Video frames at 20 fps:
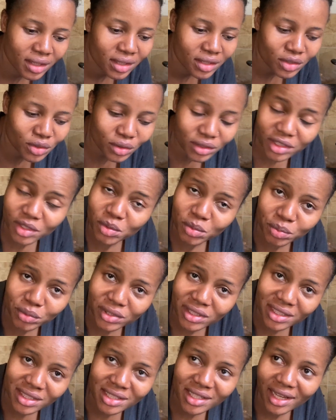So these people
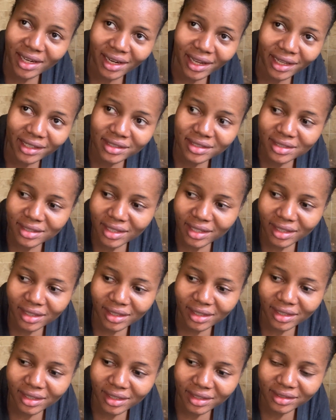see their light,
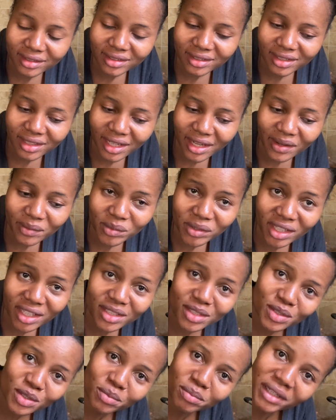and I'm
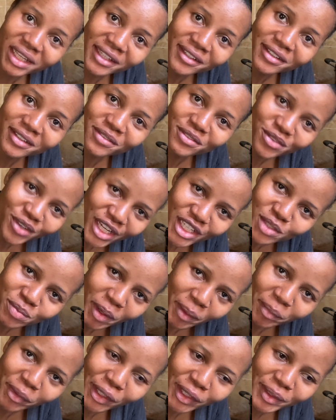yet to blend fresh
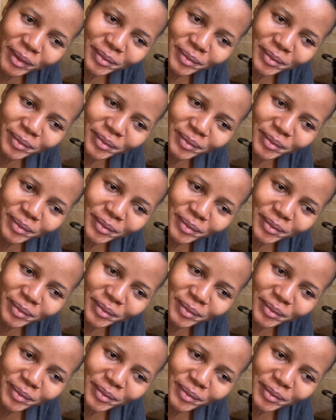pepper.